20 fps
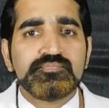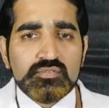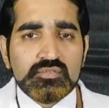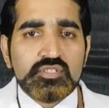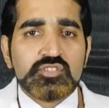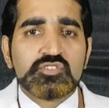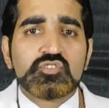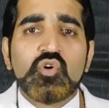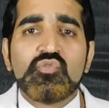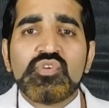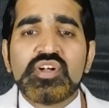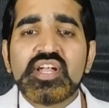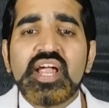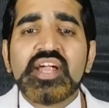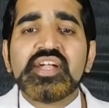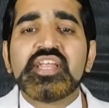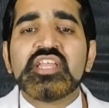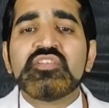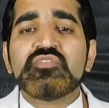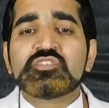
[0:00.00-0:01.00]
This
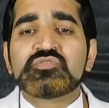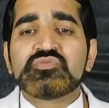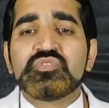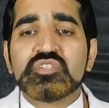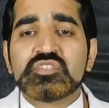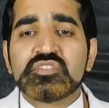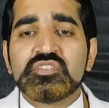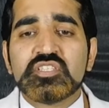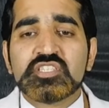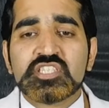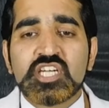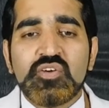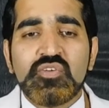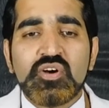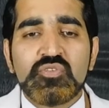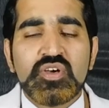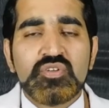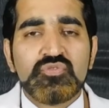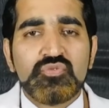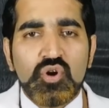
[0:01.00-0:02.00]
COVID-19 was first discovered
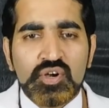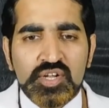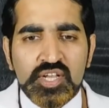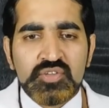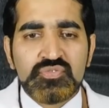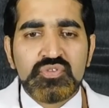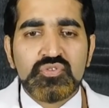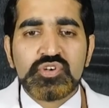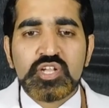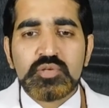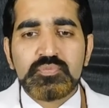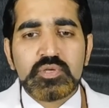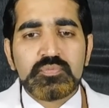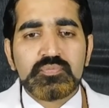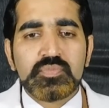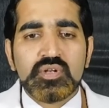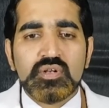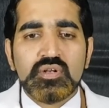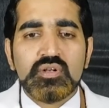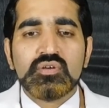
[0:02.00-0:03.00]
when 40-50
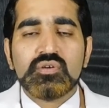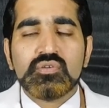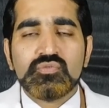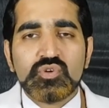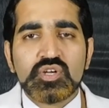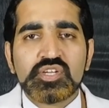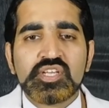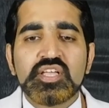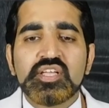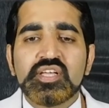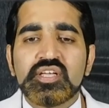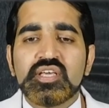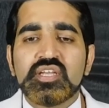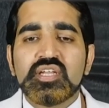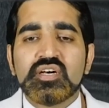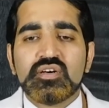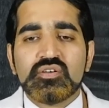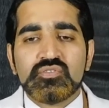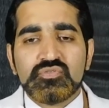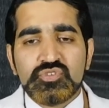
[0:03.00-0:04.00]
people working in
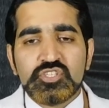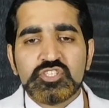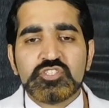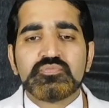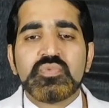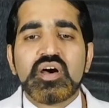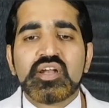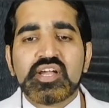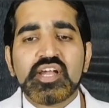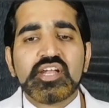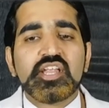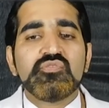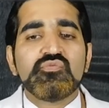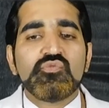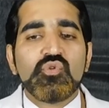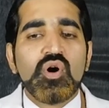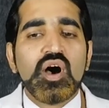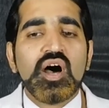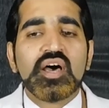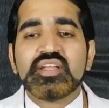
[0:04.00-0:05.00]
a fish market in
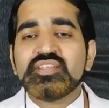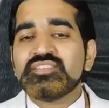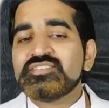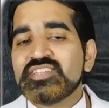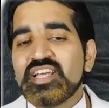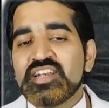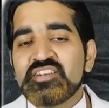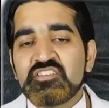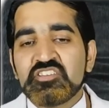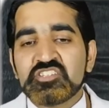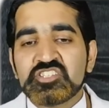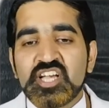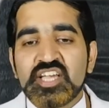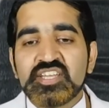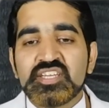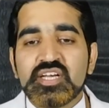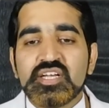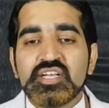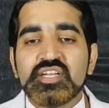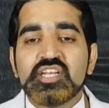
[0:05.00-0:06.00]
Wuhan in central
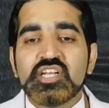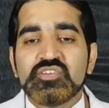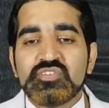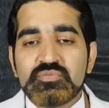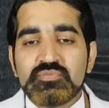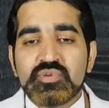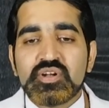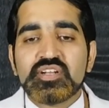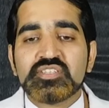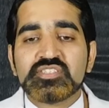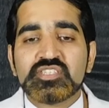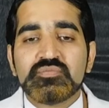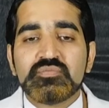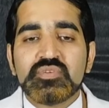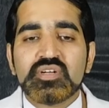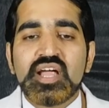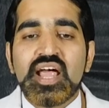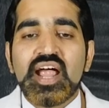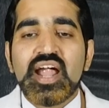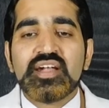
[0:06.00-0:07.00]
China in November-December
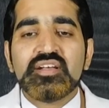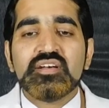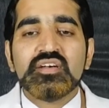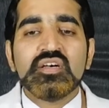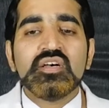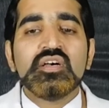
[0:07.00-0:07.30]
had